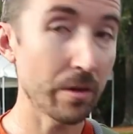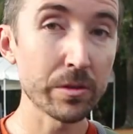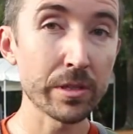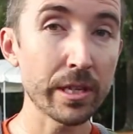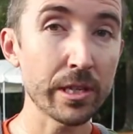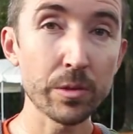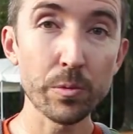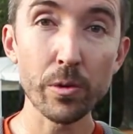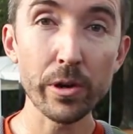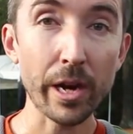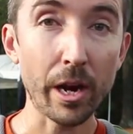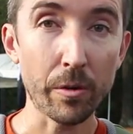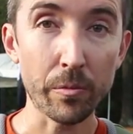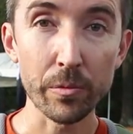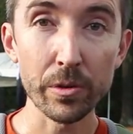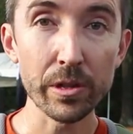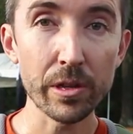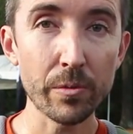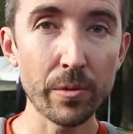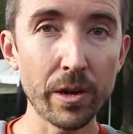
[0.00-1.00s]
those things work out
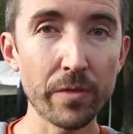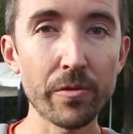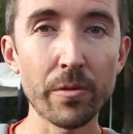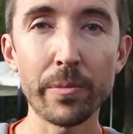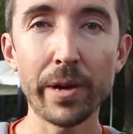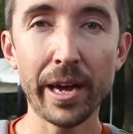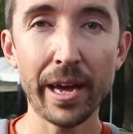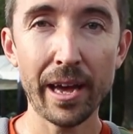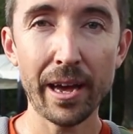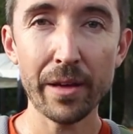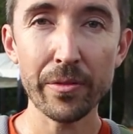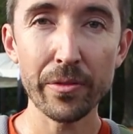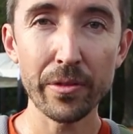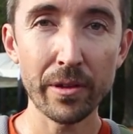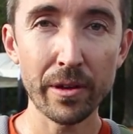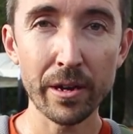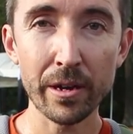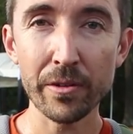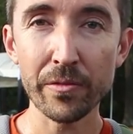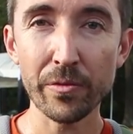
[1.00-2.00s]
really well for
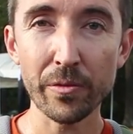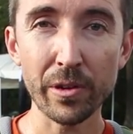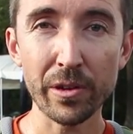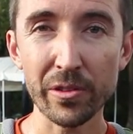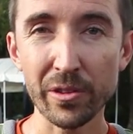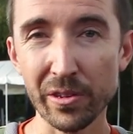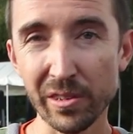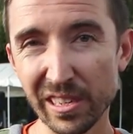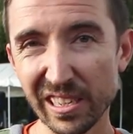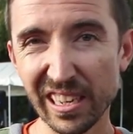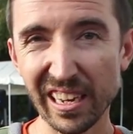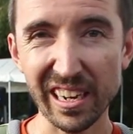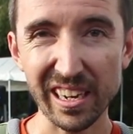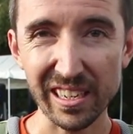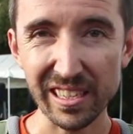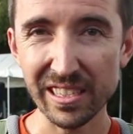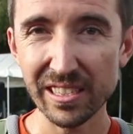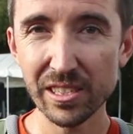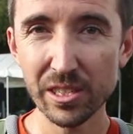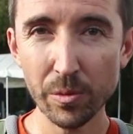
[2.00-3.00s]
biathlon and for other kind
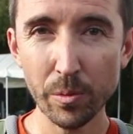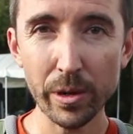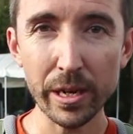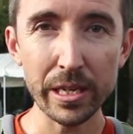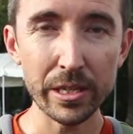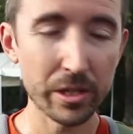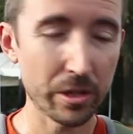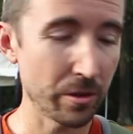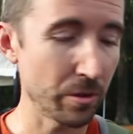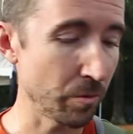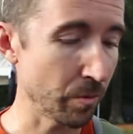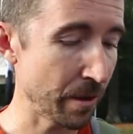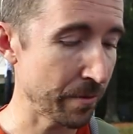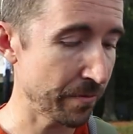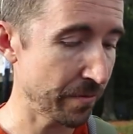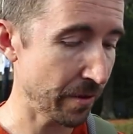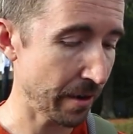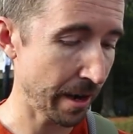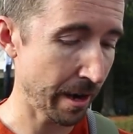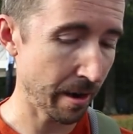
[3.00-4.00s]
of 22
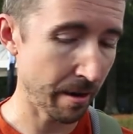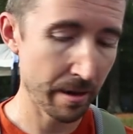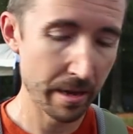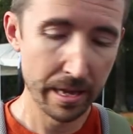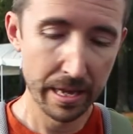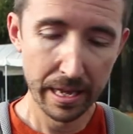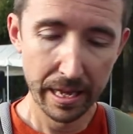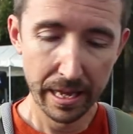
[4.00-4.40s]
rimfire